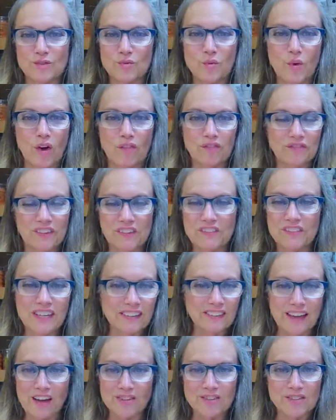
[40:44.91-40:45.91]
12
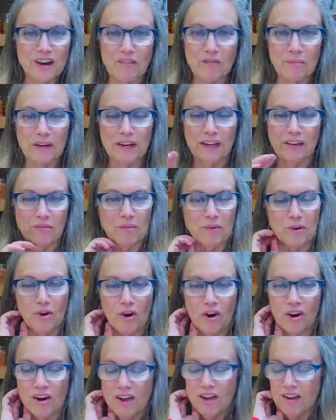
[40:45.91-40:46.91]
15,000 however many of them there
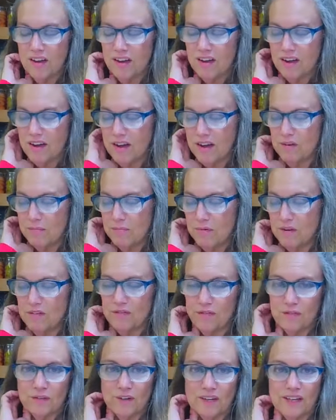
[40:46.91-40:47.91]
are um
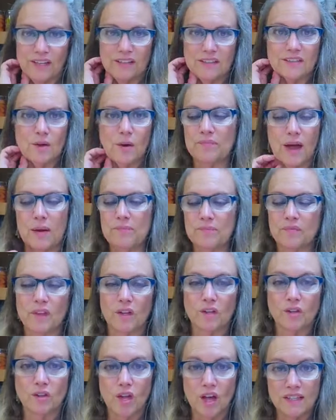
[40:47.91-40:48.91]
friends okay
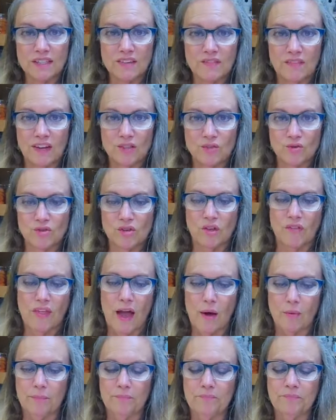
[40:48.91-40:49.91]
lots of answers on
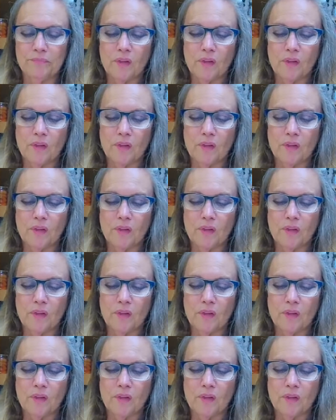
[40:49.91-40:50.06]
that one